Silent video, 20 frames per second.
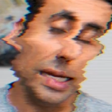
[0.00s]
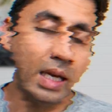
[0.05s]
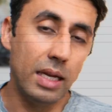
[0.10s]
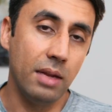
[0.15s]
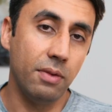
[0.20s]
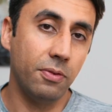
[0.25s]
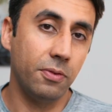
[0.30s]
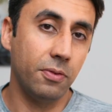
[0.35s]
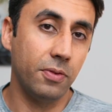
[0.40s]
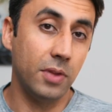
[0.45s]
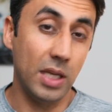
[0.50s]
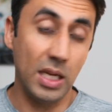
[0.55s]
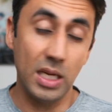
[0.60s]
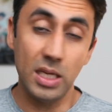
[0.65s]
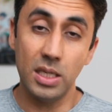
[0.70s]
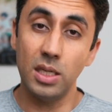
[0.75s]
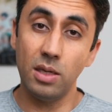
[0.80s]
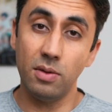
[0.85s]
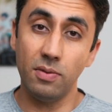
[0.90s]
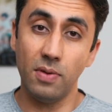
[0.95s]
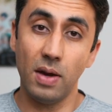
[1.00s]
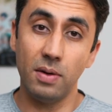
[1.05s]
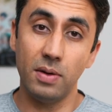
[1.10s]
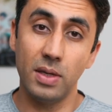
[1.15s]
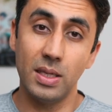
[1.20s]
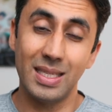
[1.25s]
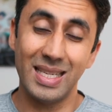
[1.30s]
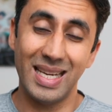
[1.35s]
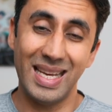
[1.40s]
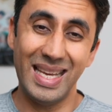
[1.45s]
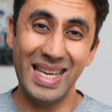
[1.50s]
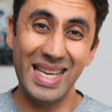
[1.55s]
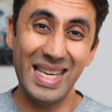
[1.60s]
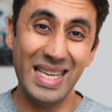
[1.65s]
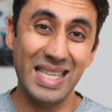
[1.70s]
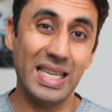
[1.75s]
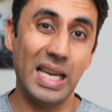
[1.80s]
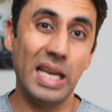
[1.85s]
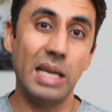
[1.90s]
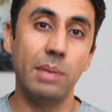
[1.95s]
and if the Indian variant
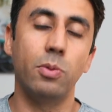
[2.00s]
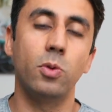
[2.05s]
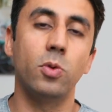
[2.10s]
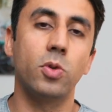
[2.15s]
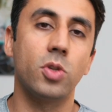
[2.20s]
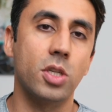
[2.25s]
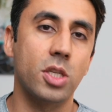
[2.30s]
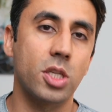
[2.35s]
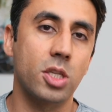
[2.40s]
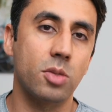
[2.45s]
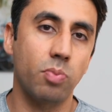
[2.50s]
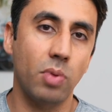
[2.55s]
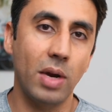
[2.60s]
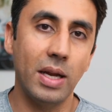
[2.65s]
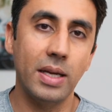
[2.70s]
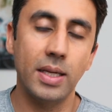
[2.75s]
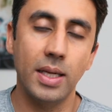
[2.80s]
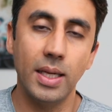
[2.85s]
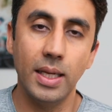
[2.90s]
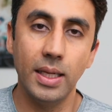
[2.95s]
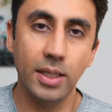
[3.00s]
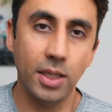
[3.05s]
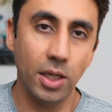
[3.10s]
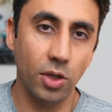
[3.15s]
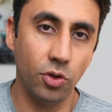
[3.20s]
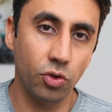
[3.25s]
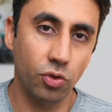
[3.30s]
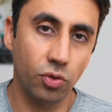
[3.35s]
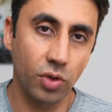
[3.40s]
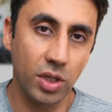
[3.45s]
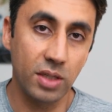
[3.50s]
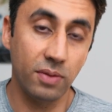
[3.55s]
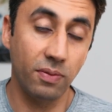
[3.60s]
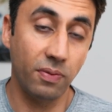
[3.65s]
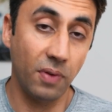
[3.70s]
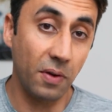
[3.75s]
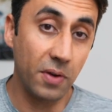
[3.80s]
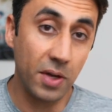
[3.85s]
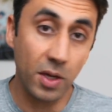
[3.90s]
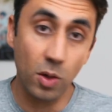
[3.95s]
is able to spread in countries very